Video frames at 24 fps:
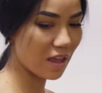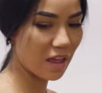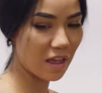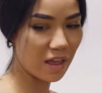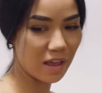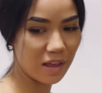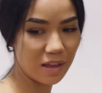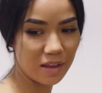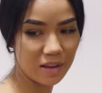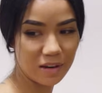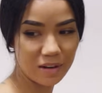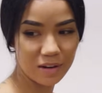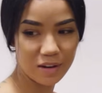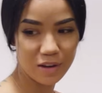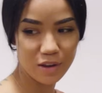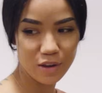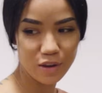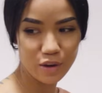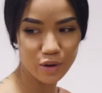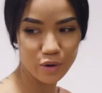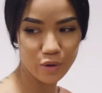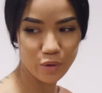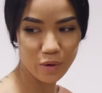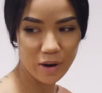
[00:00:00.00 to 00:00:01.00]
And
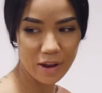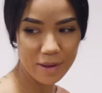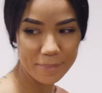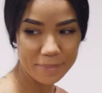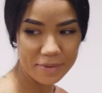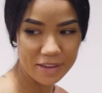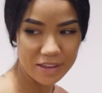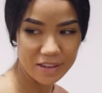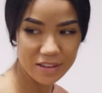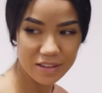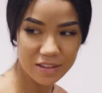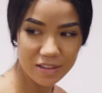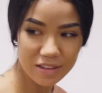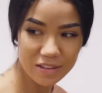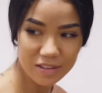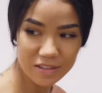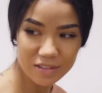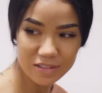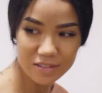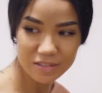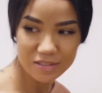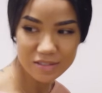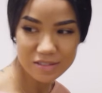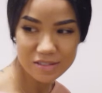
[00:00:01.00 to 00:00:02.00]
Grammy,
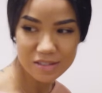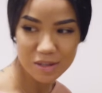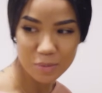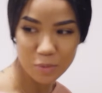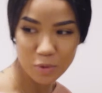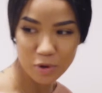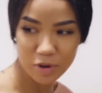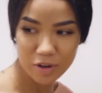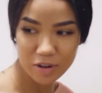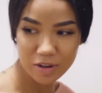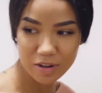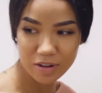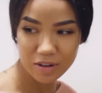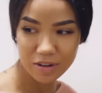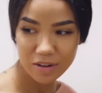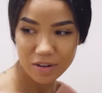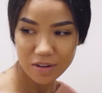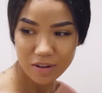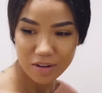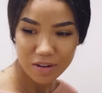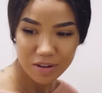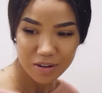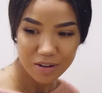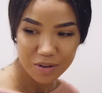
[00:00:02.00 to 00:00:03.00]
somewhere
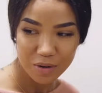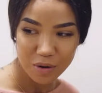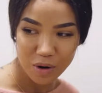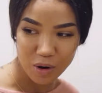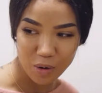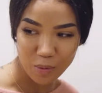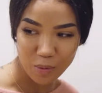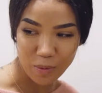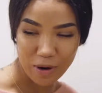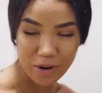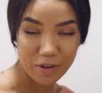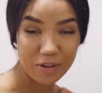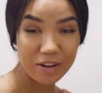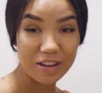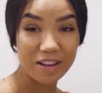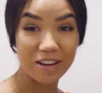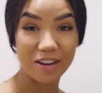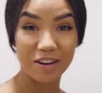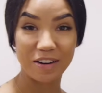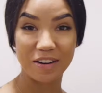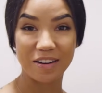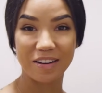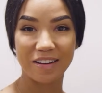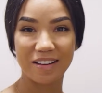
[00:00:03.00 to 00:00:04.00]
around here.